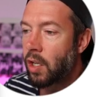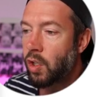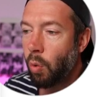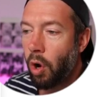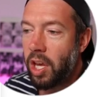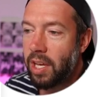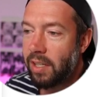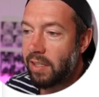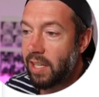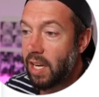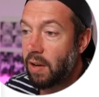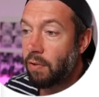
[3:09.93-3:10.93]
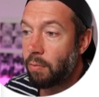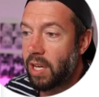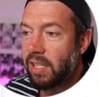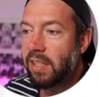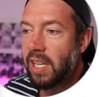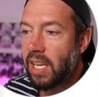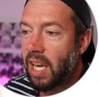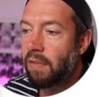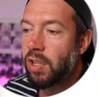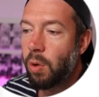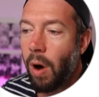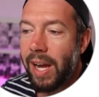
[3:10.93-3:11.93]
So what you can see from this is it
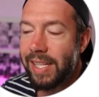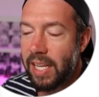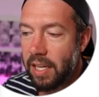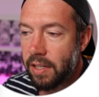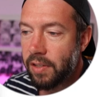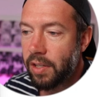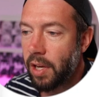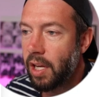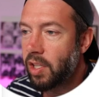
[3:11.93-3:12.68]
gives you ideas.